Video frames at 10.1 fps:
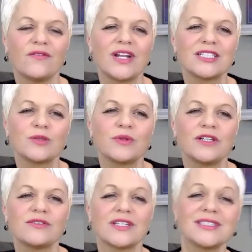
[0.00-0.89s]
Vanessa
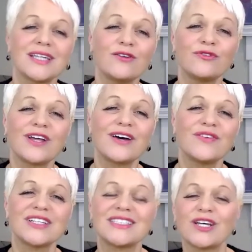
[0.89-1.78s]
believes that
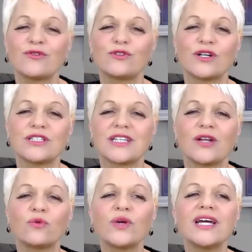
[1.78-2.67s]
self-love and self-trust
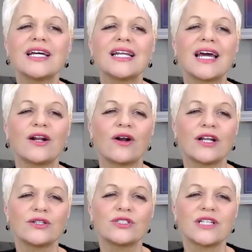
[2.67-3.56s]
can reignite our
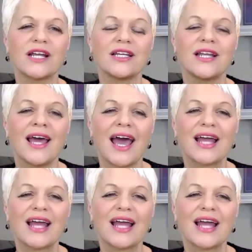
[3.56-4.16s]
understanding